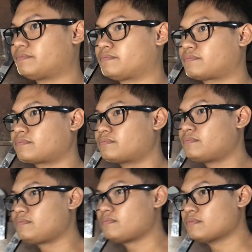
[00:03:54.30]
So,
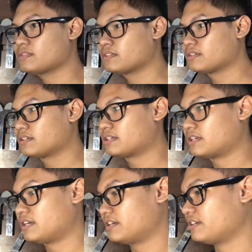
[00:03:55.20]
how was it?
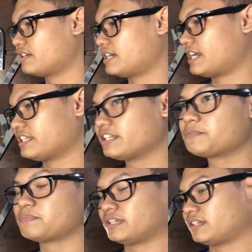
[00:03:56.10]
Uh, I
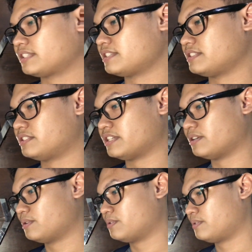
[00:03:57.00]
didn't make it,
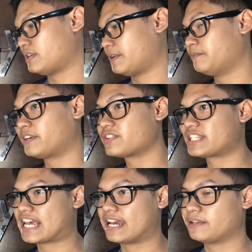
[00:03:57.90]
so I'm very
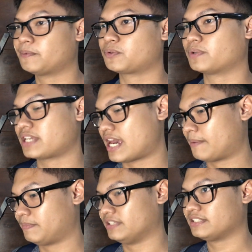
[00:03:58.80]
sad about what
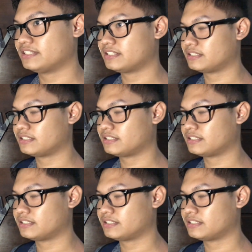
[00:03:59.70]
happened.